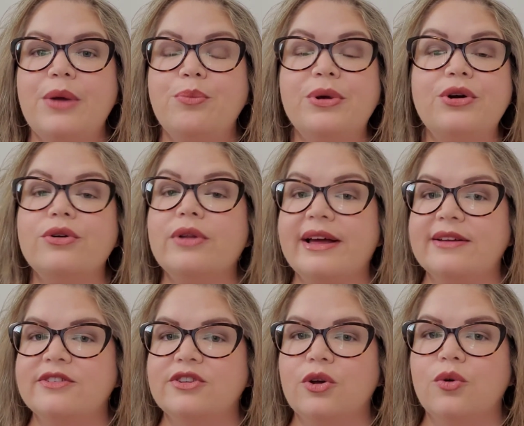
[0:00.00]

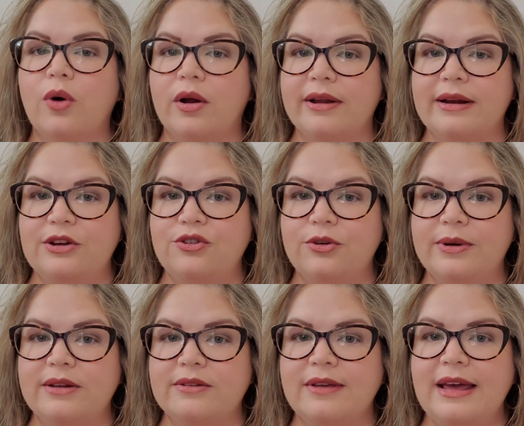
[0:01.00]
mineral-esque quality to
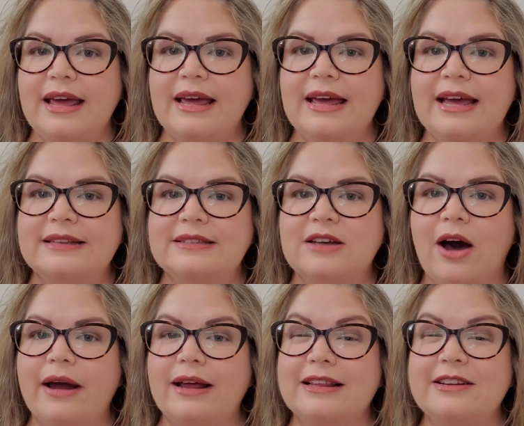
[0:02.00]
it. It's
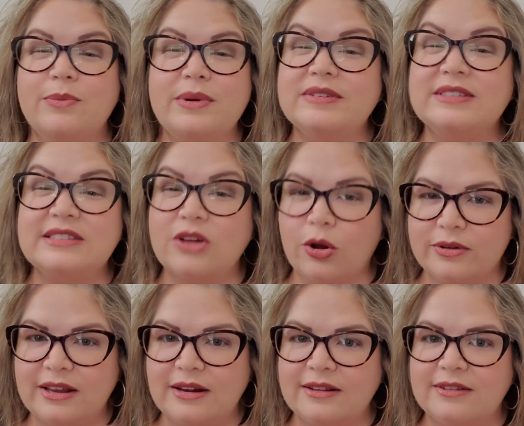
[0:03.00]
got a little bit of
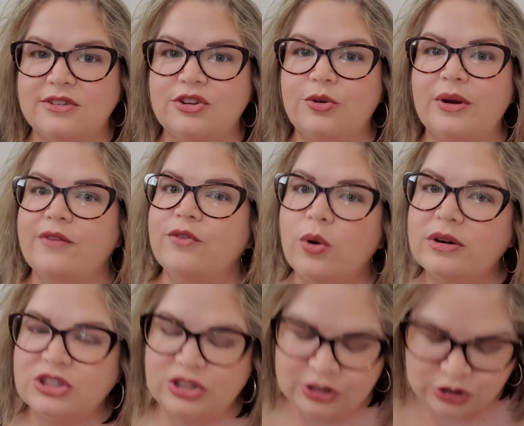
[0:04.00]
saltiness to it. Of
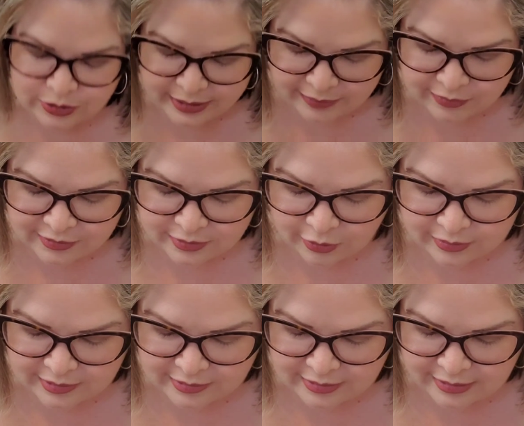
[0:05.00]
course, yes, you have the
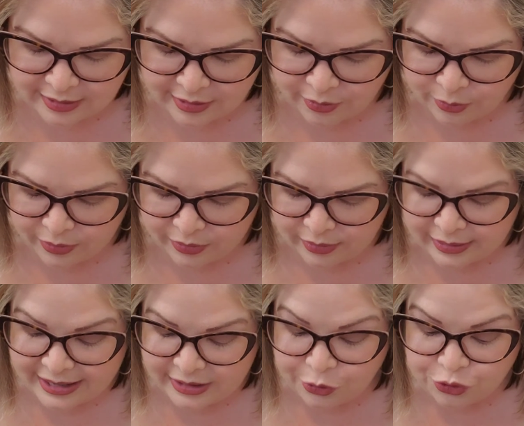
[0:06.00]
salty sea air or the
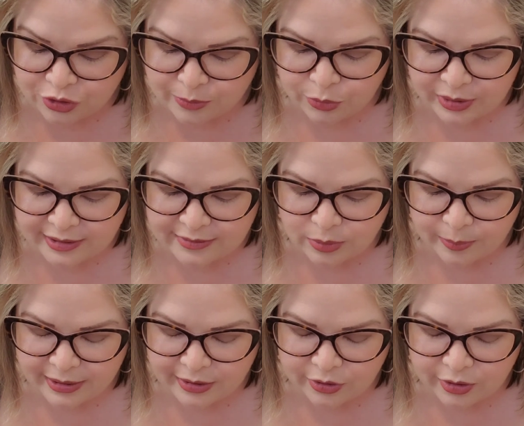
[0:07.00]
light ocean breeze,
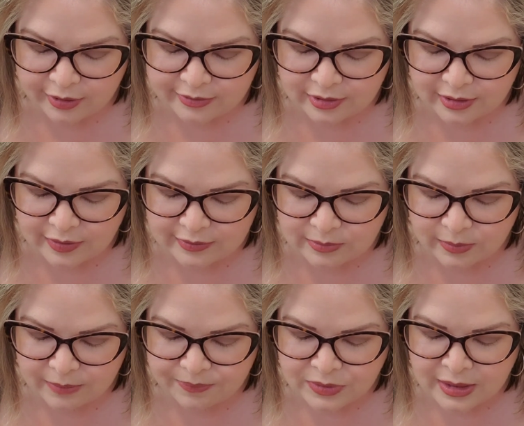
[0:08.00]
Rebecca calls it in this
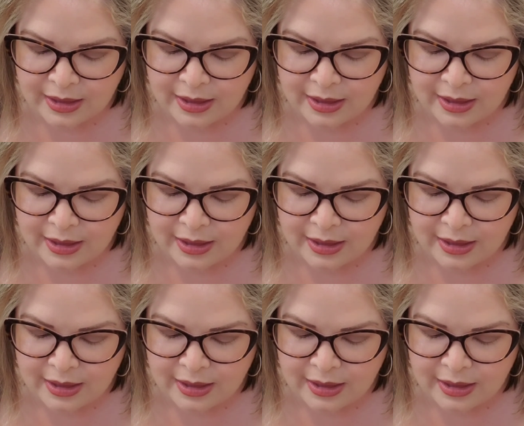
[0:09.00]
one.